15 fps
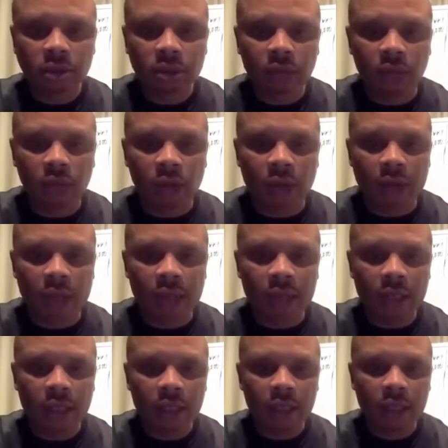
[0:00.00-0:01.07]
All right.
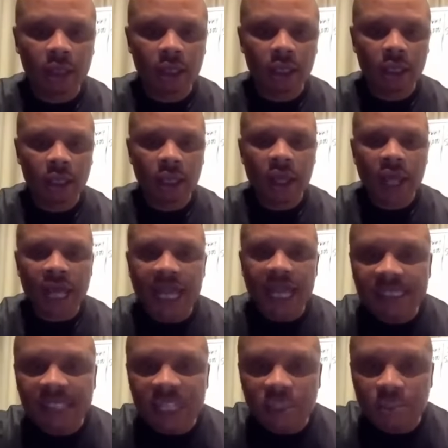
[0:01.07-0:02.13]

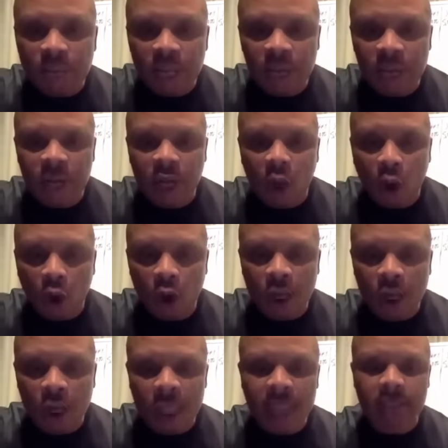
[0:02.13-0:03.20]
Is this being
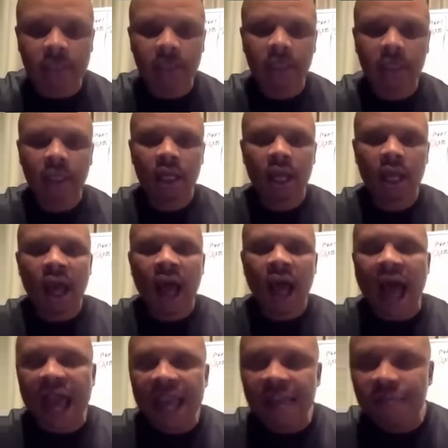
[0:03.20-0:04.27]
recorded?
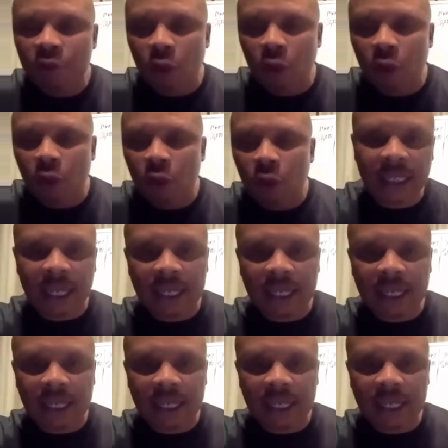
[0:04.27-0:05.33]
I have no idea, ladies
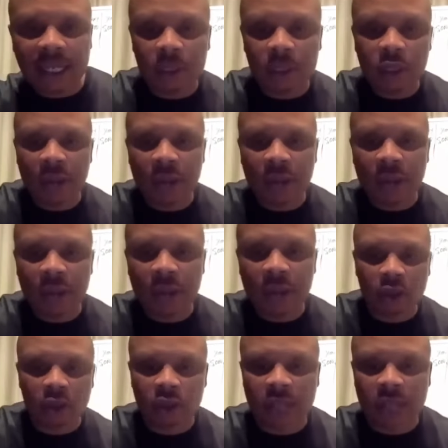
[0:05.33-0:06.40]
and gentlemen. You would have to talk
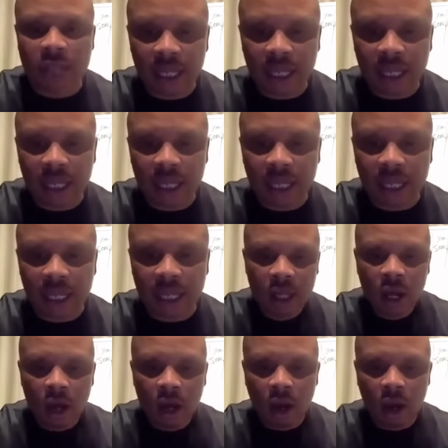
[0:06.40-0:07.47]
to Dr. Helen
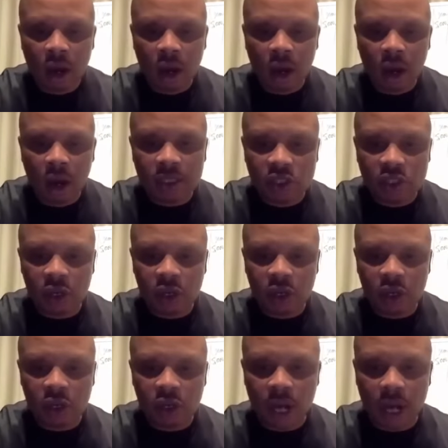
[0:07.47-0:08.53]
or Mrs.
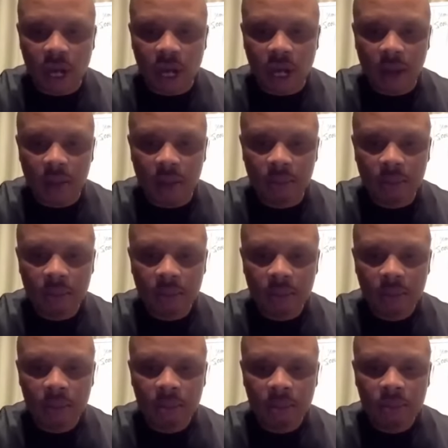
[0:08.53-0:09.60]
Shaw,
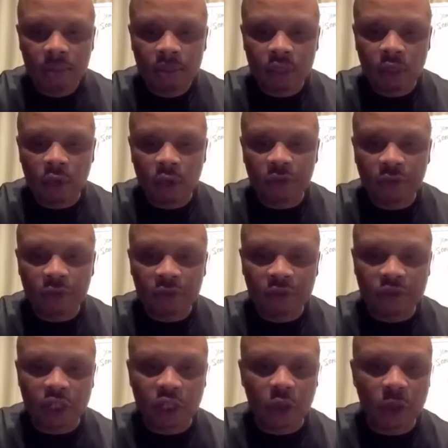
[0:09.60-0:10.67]

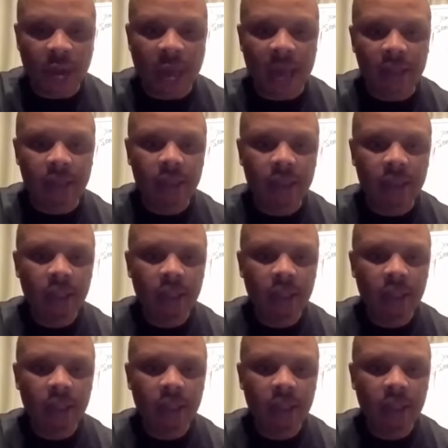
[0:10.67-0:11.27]
to know that.